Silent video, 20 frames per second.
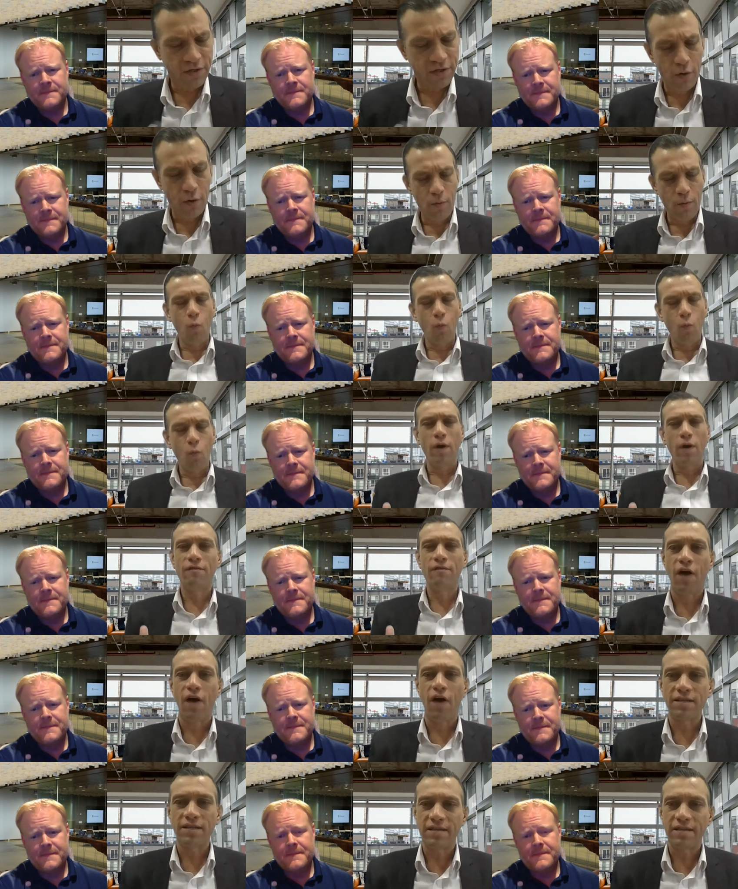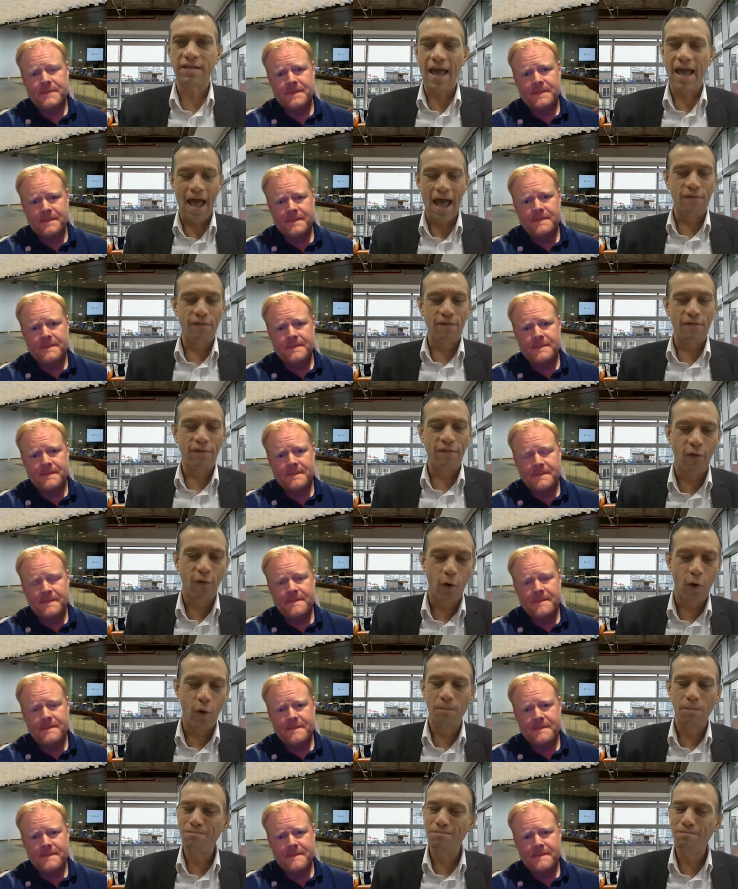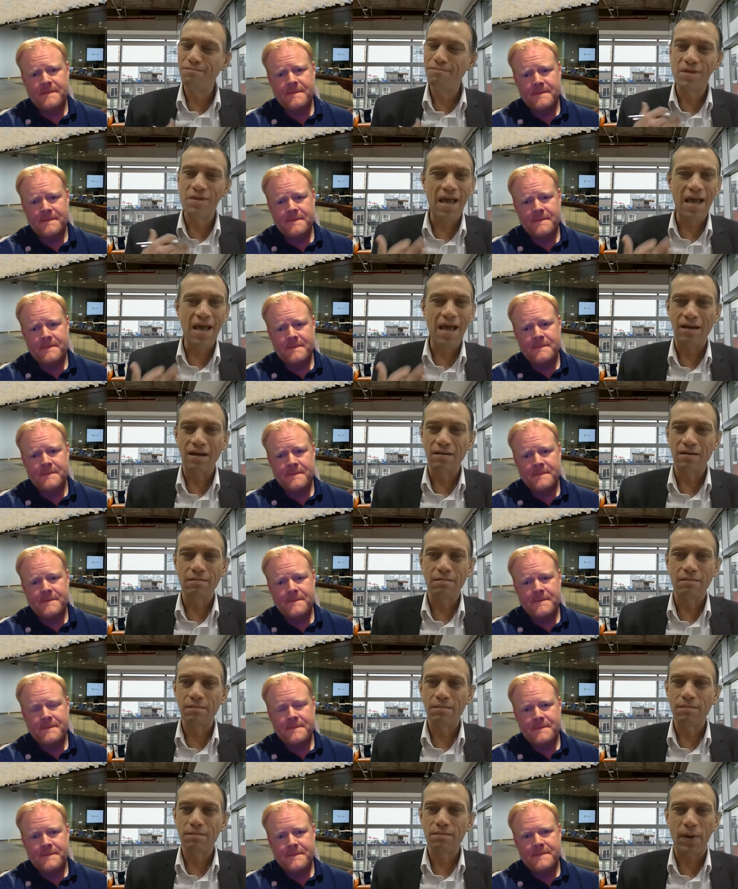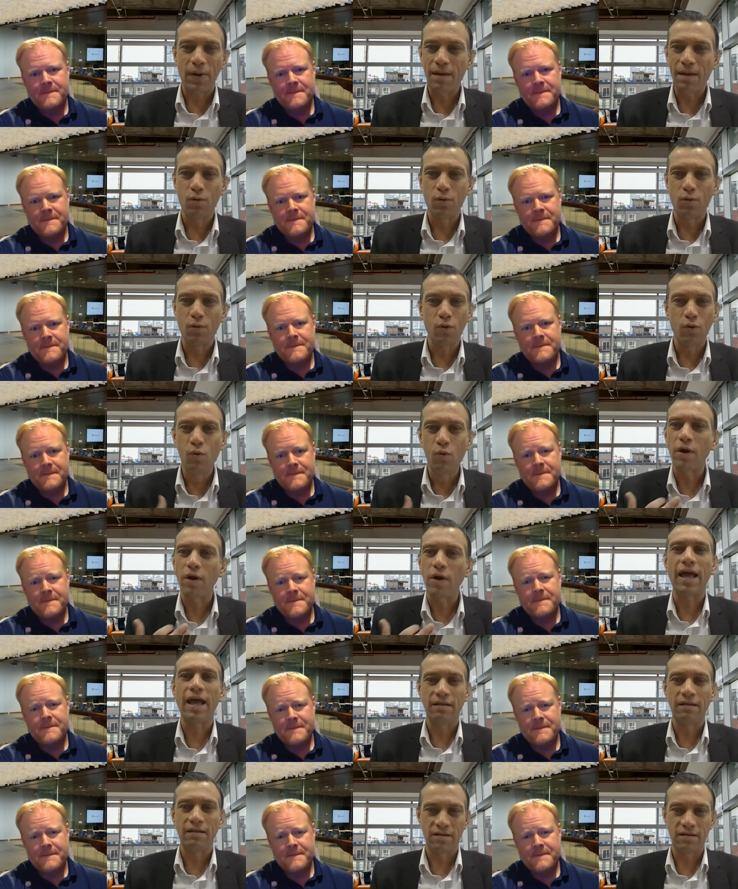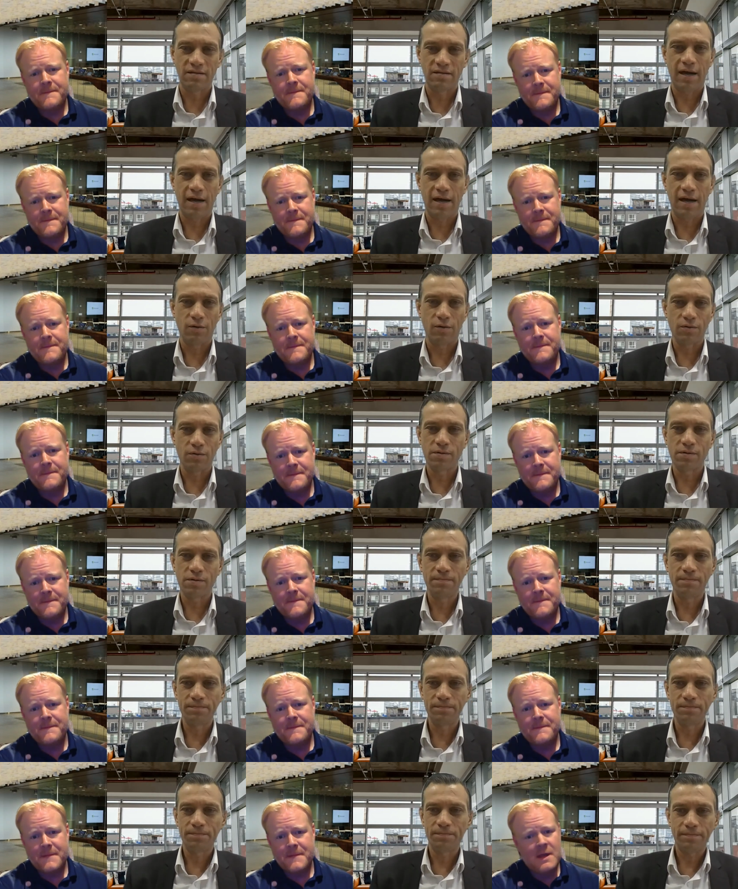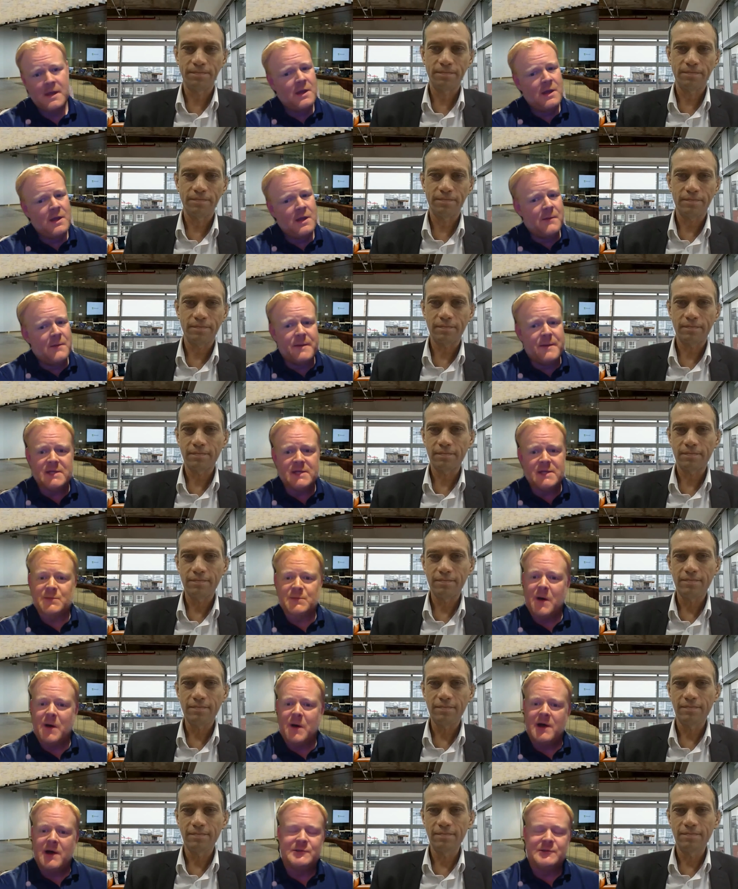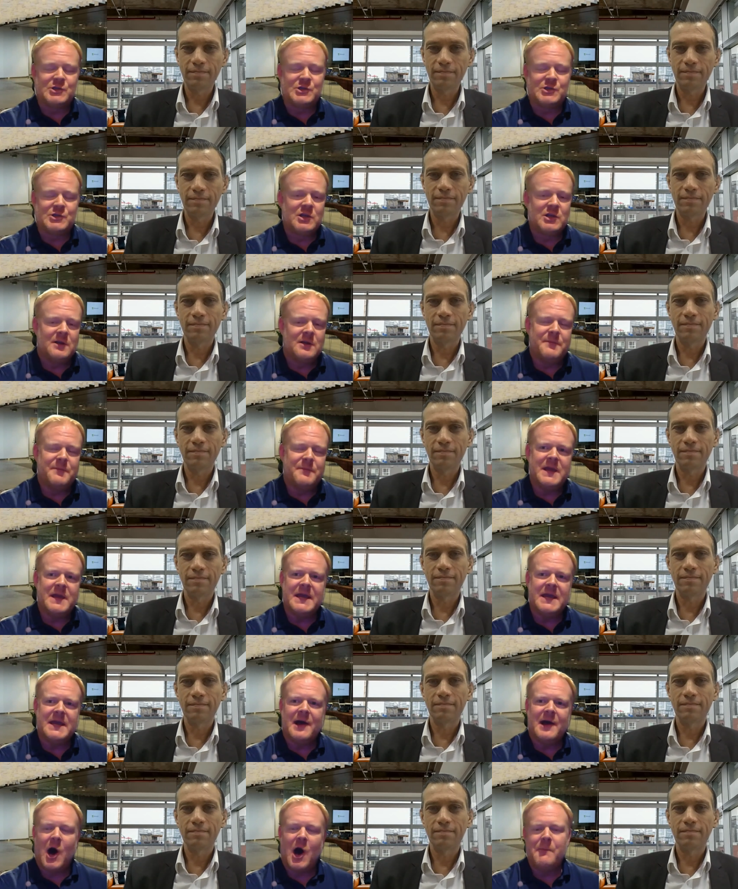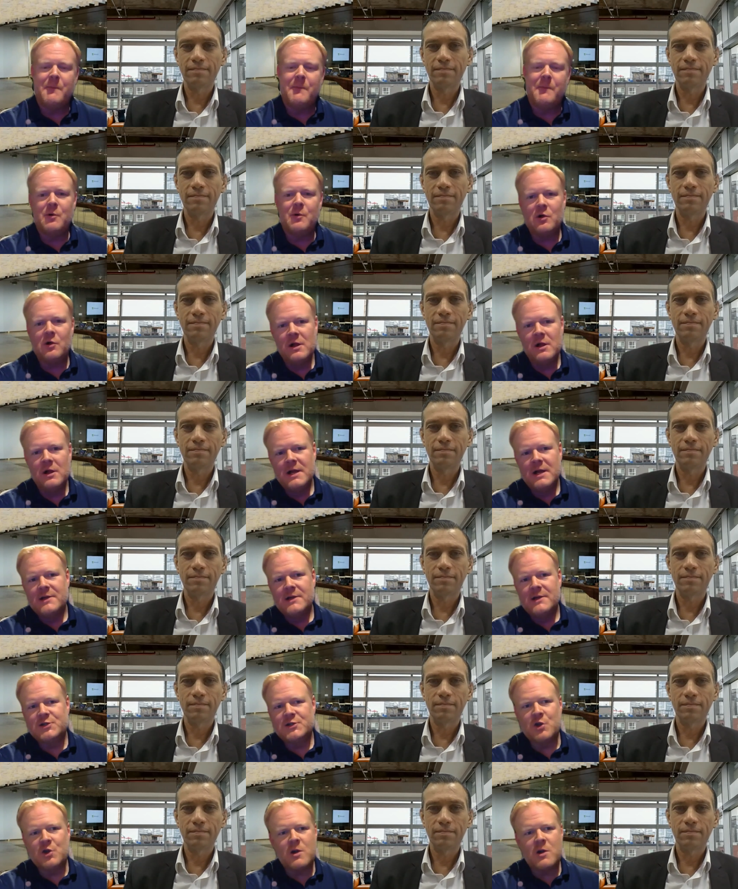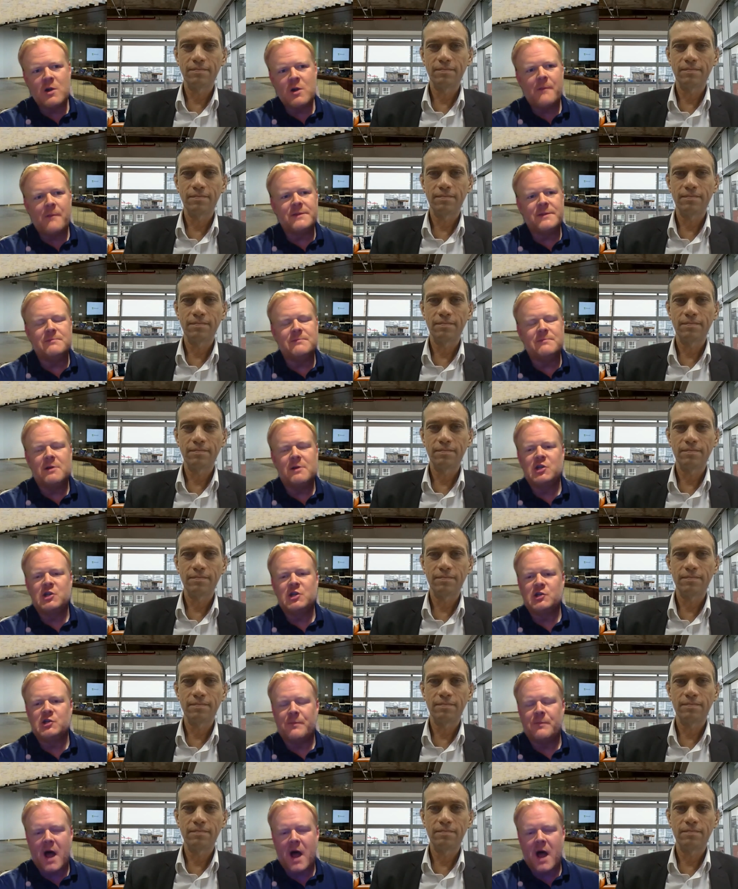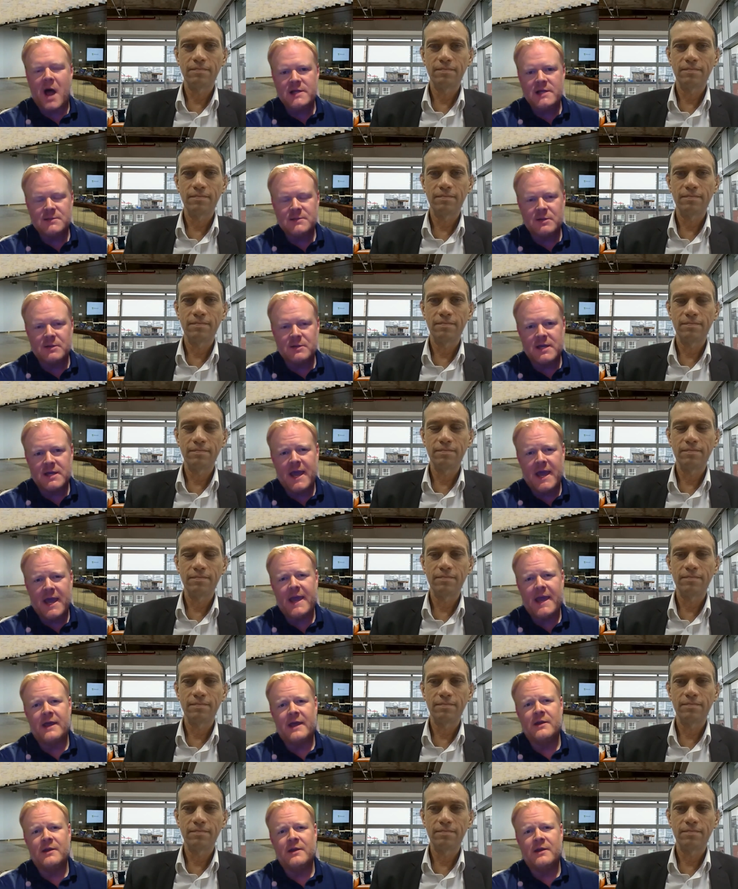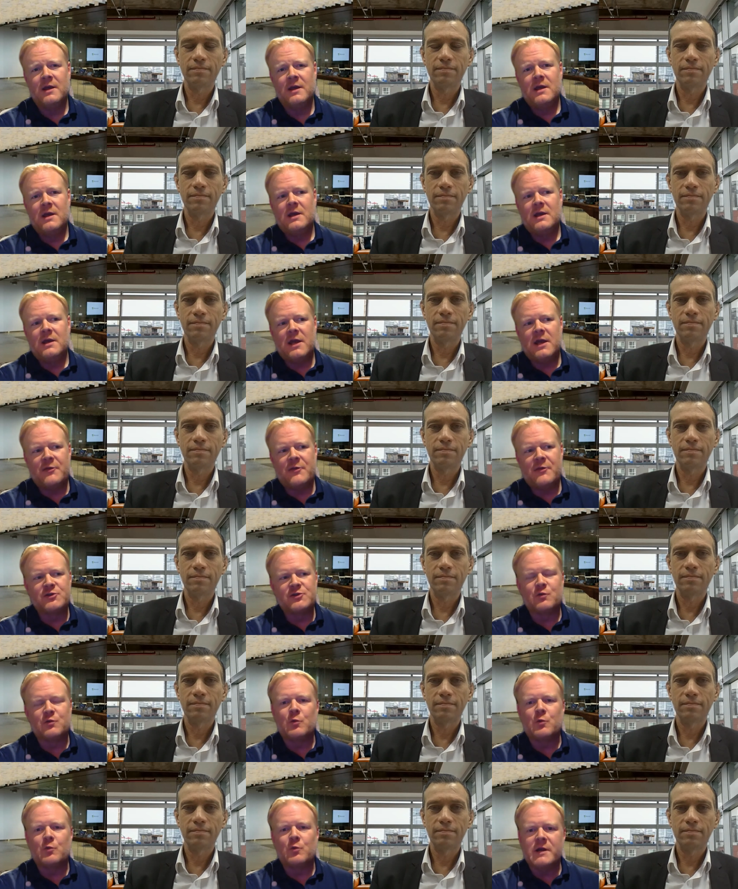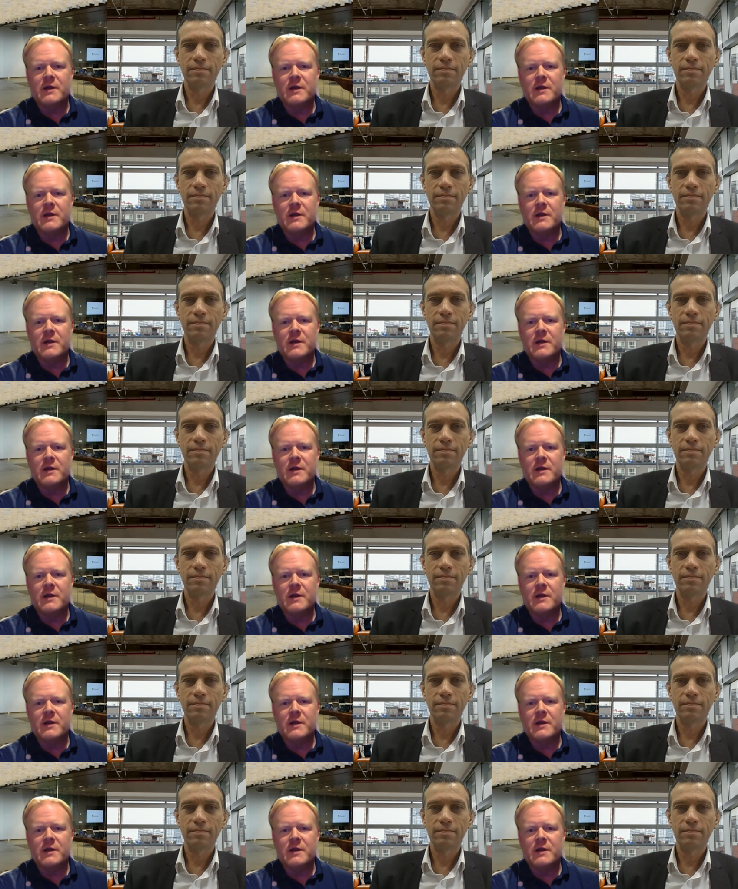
Speaker 1: Uh, so what advice do you have for young people who want to enter sales?
Speaker 2: Be a sponge be humble, soak up as much as you possibly can. There's a